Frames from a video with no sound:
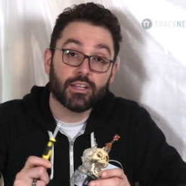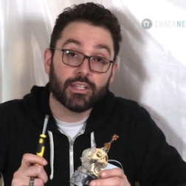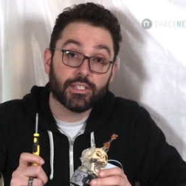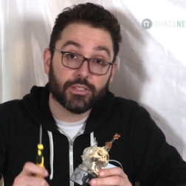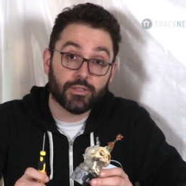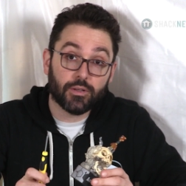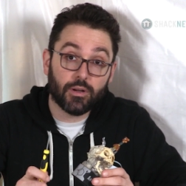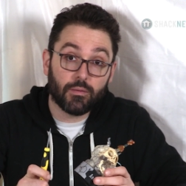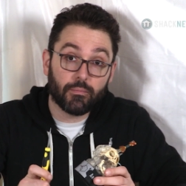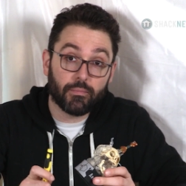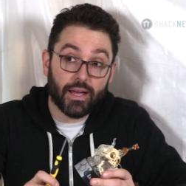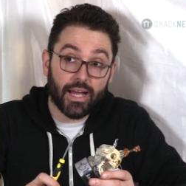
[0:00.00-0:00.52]

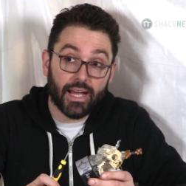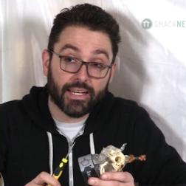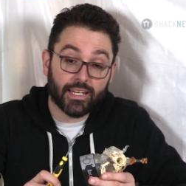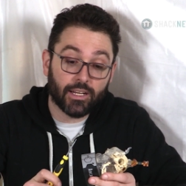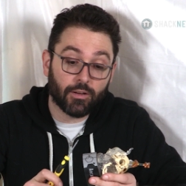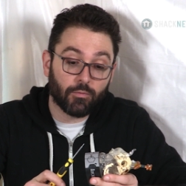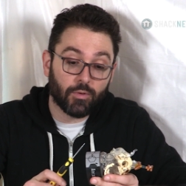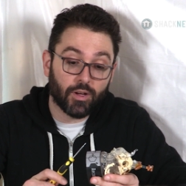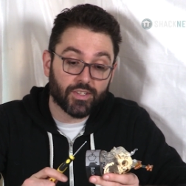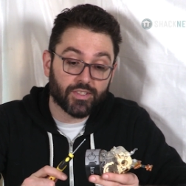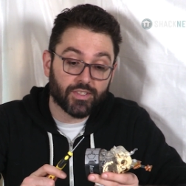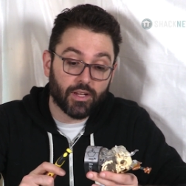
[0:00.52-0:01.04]
So I'm back,
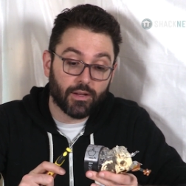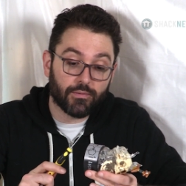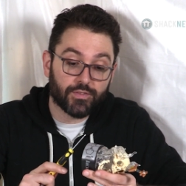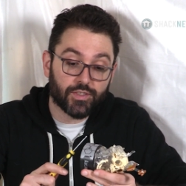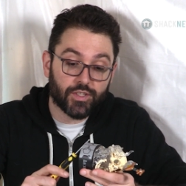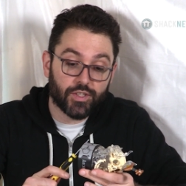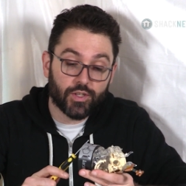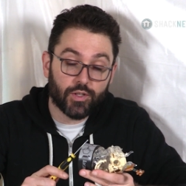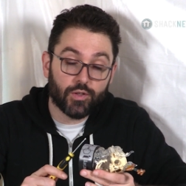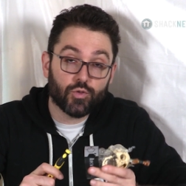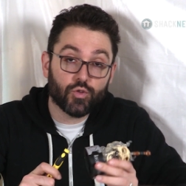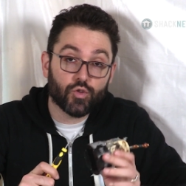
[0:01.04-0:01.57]
it runs off
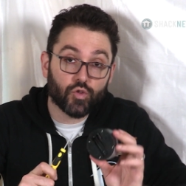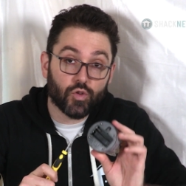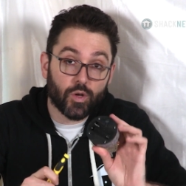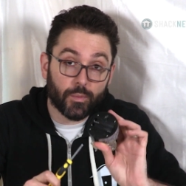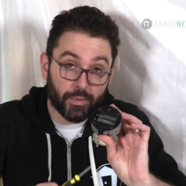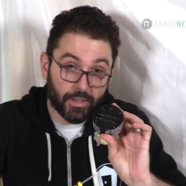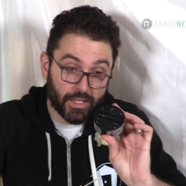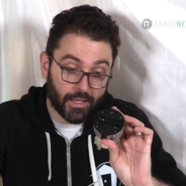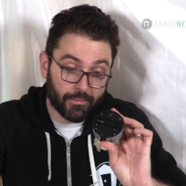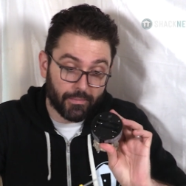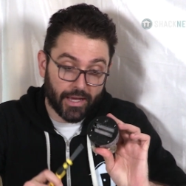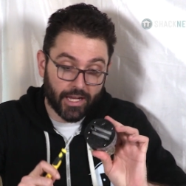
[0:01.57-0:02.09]
two
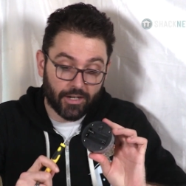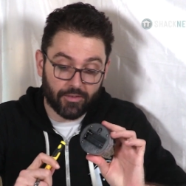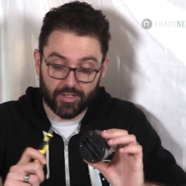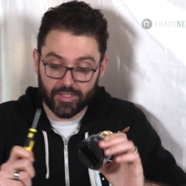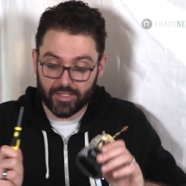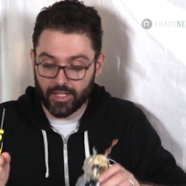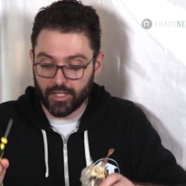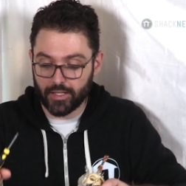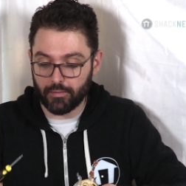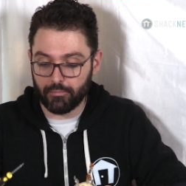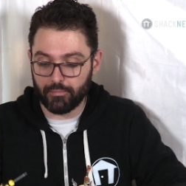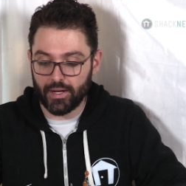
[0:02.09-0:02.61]
AAA
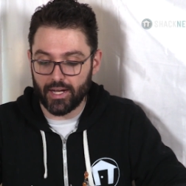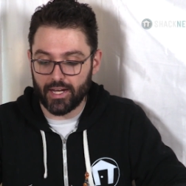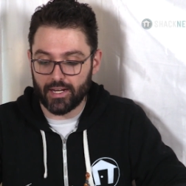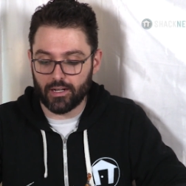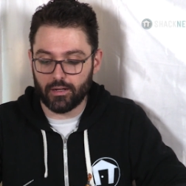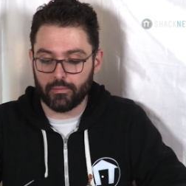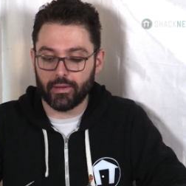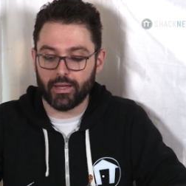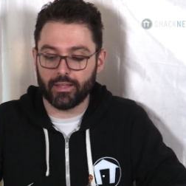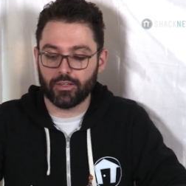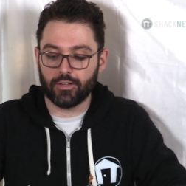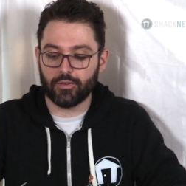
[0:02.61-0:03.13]
batteries on the
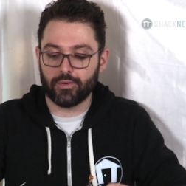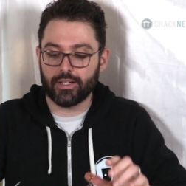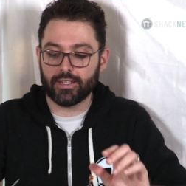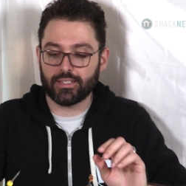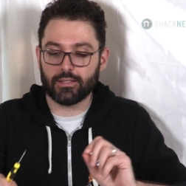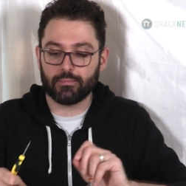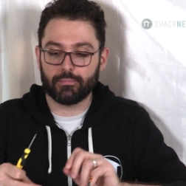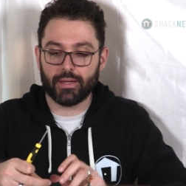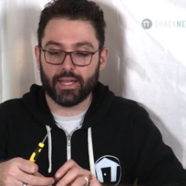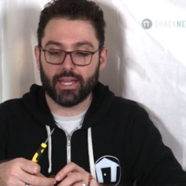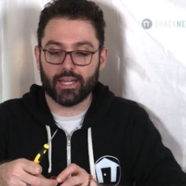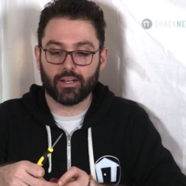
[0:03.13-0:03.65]
bottom and there is
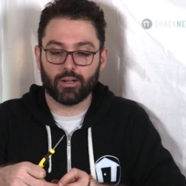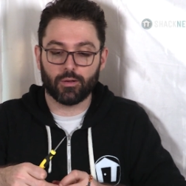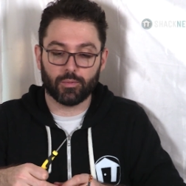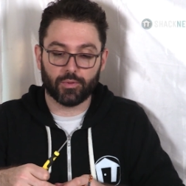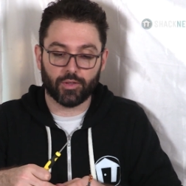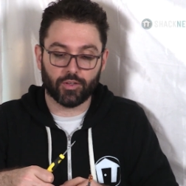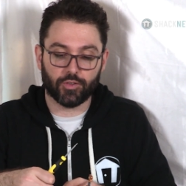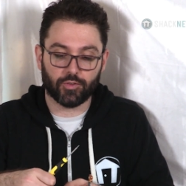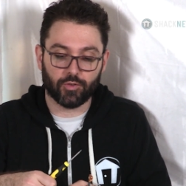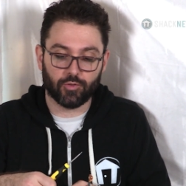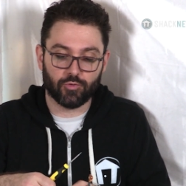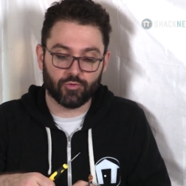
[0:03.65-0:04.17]
a panel with
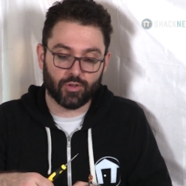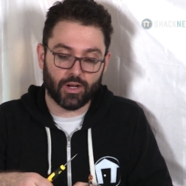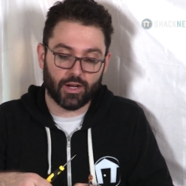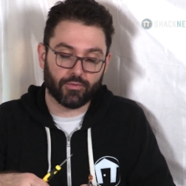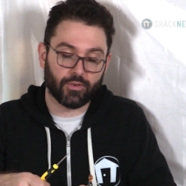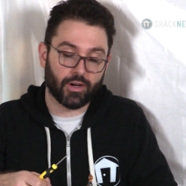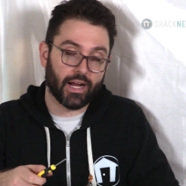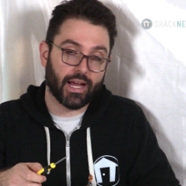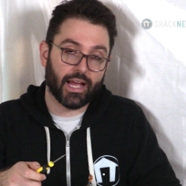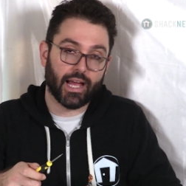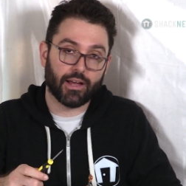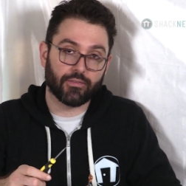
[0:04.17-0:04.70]
a
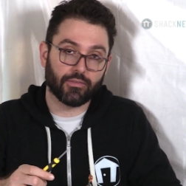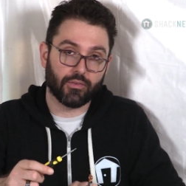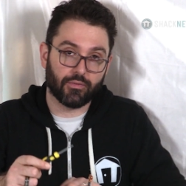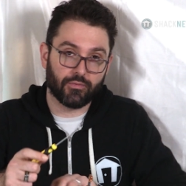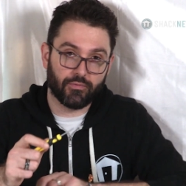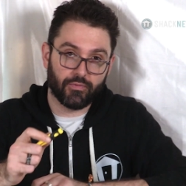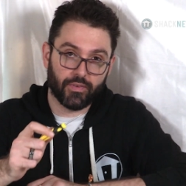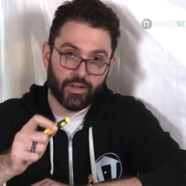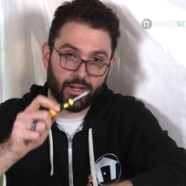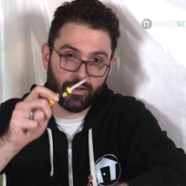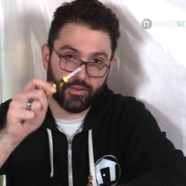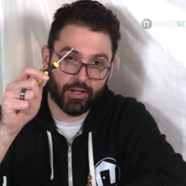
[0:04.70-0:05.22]
screwdriver. I have a
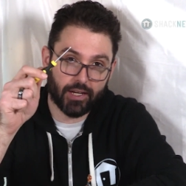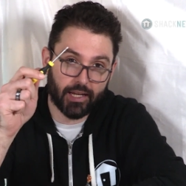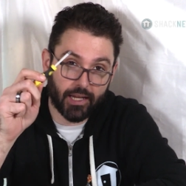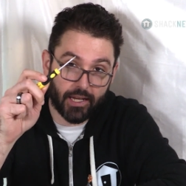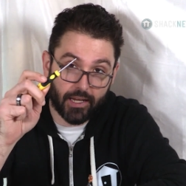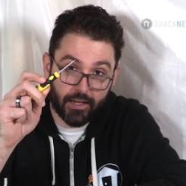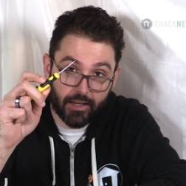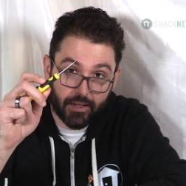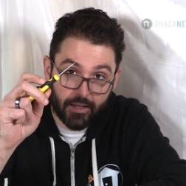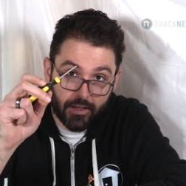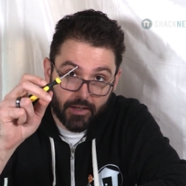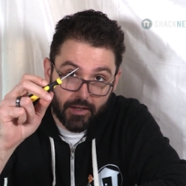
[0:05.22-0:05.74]

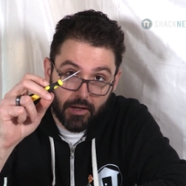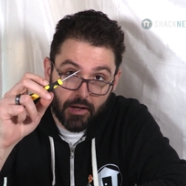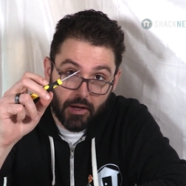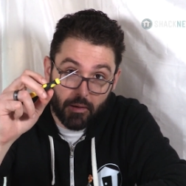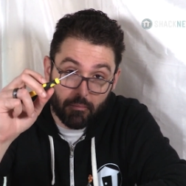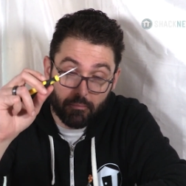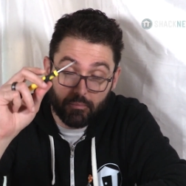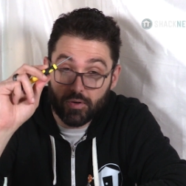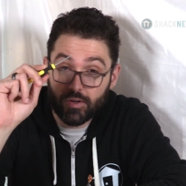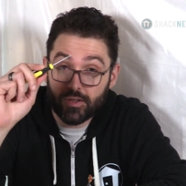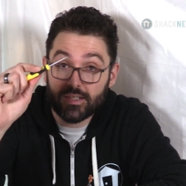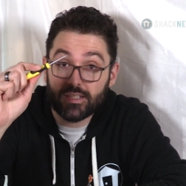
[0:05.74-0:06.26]
very
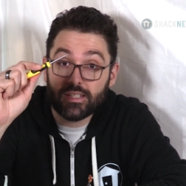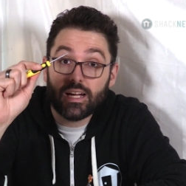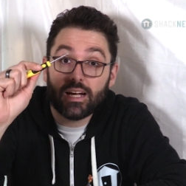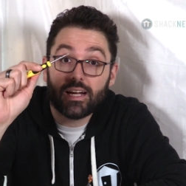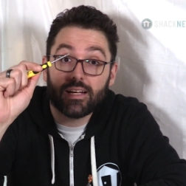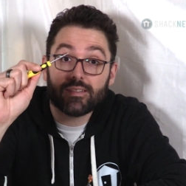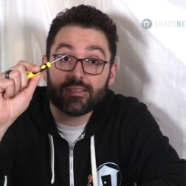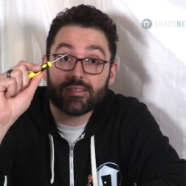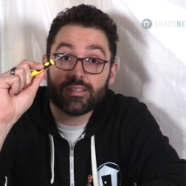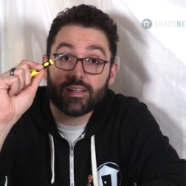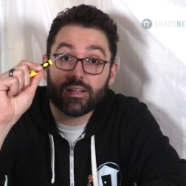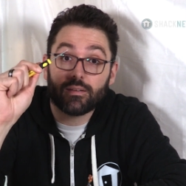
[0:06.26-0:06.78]

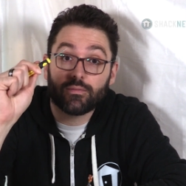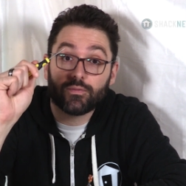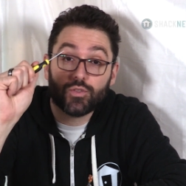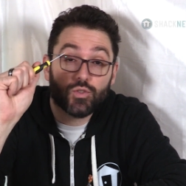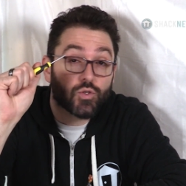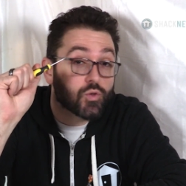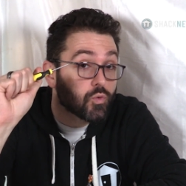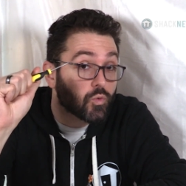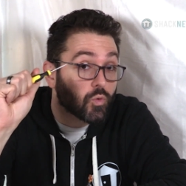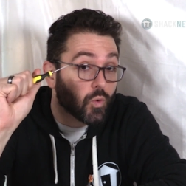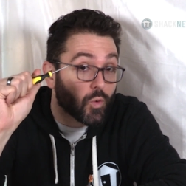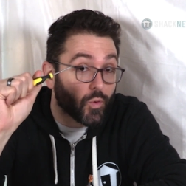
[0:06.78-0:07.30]
precise set of
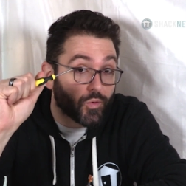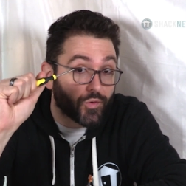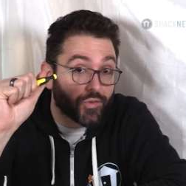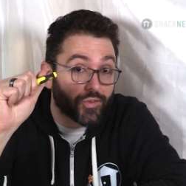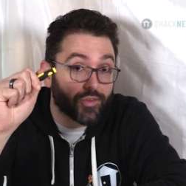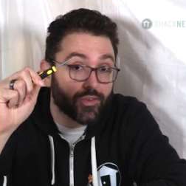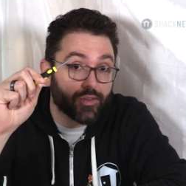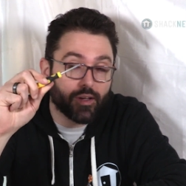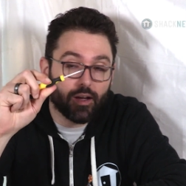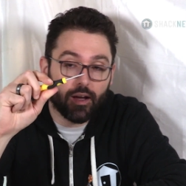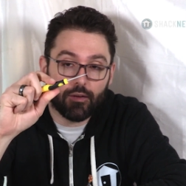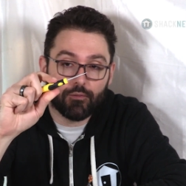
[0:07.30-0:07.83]

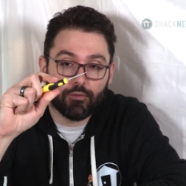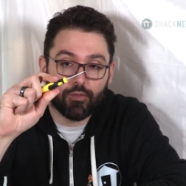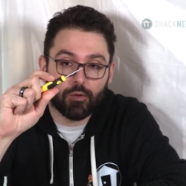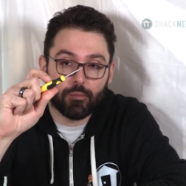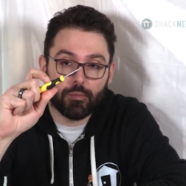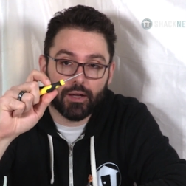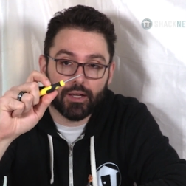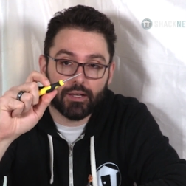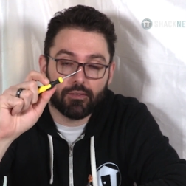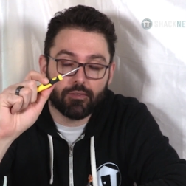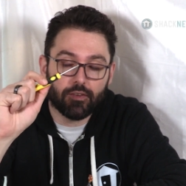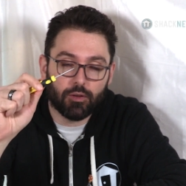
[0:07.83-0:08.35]
tools uh, for
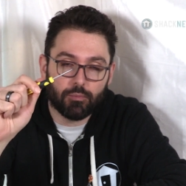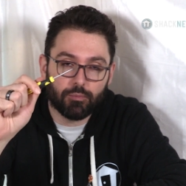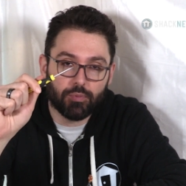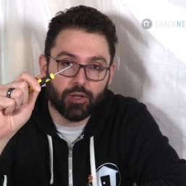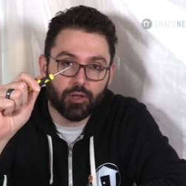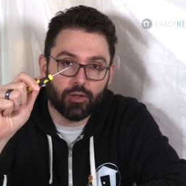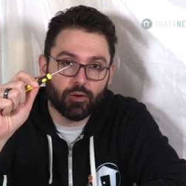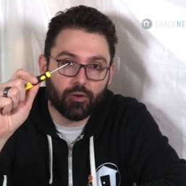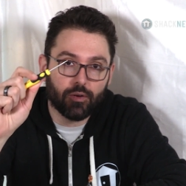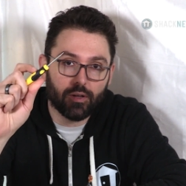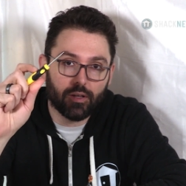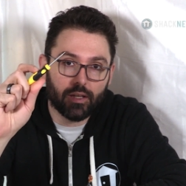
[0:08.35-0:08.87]
my
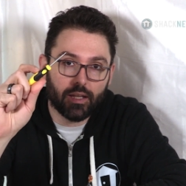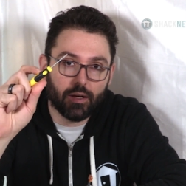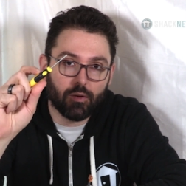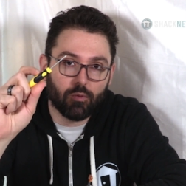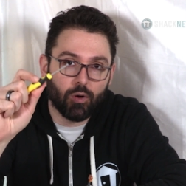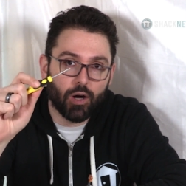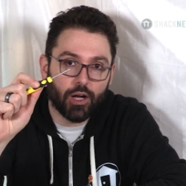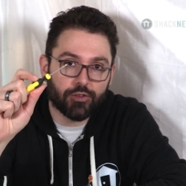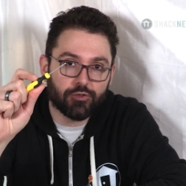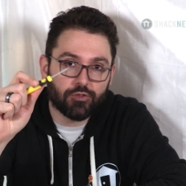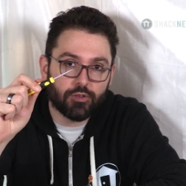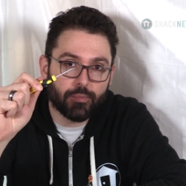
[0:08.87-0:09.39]
computer and like
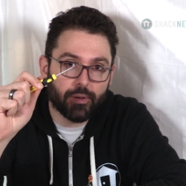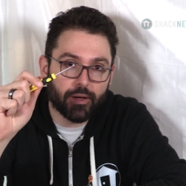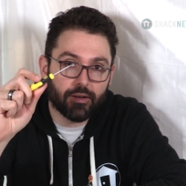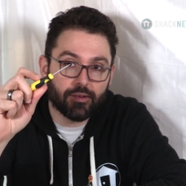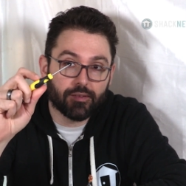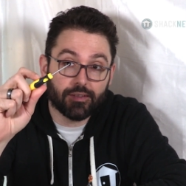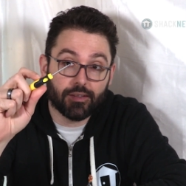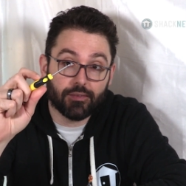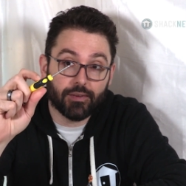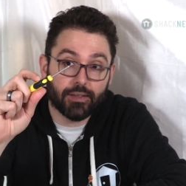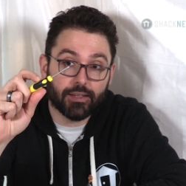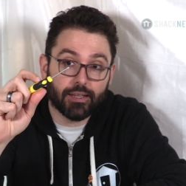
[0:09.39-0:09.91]
watch repair
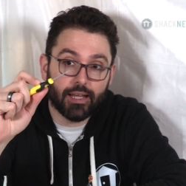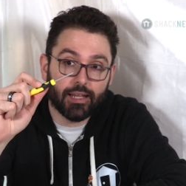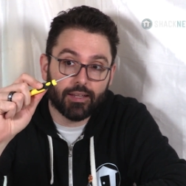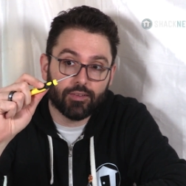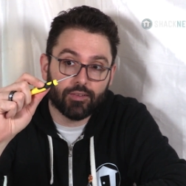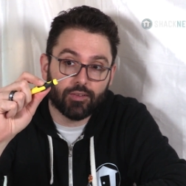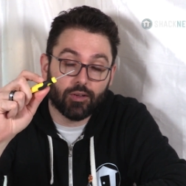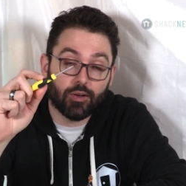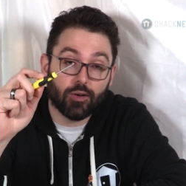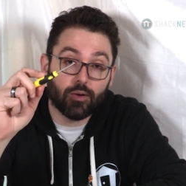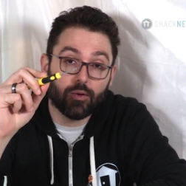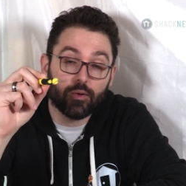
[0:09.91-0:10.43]
and stuff like that,
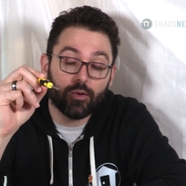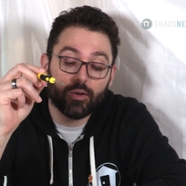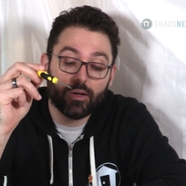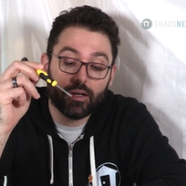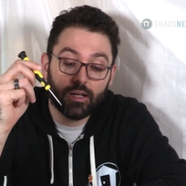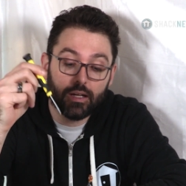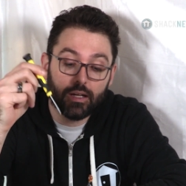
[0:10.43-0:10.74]
so